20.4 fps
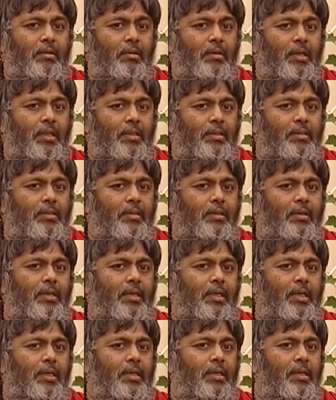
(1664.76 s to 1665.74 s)
Nothing
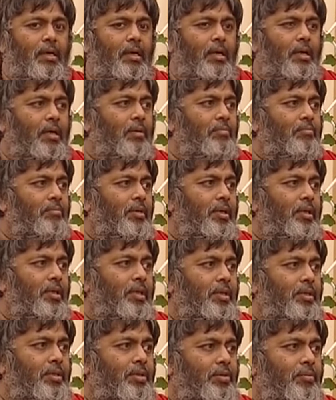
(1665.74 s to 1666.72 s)
can harm
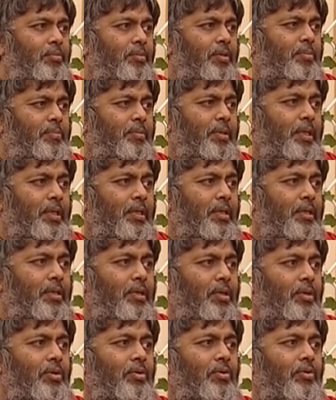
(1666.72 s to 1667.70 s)
a human being.
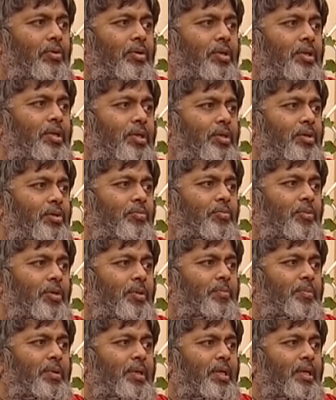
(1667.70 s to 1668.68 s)
Only
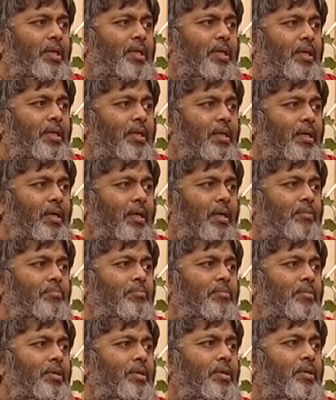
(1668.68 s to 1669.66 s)
human being can
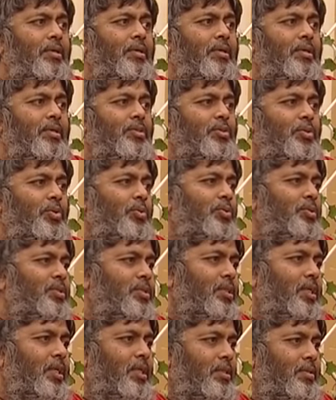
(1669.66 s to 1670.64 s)
harm his own
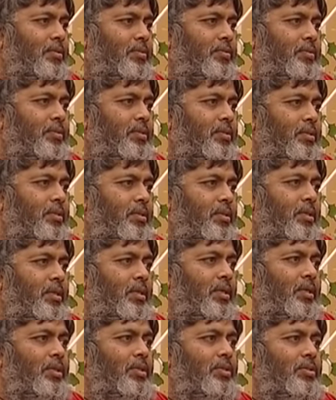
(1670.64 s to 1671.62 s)
self.
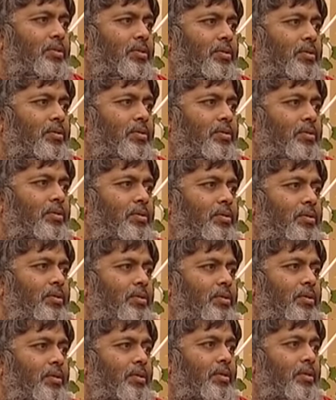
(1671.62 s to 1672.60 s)
It is their own so, making.
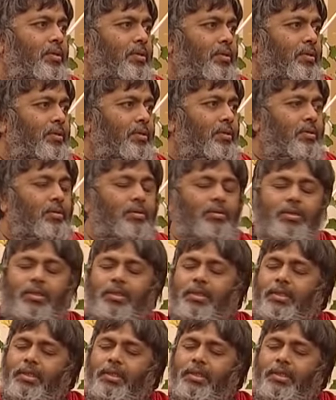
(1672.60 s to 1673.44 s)
Huh? It is their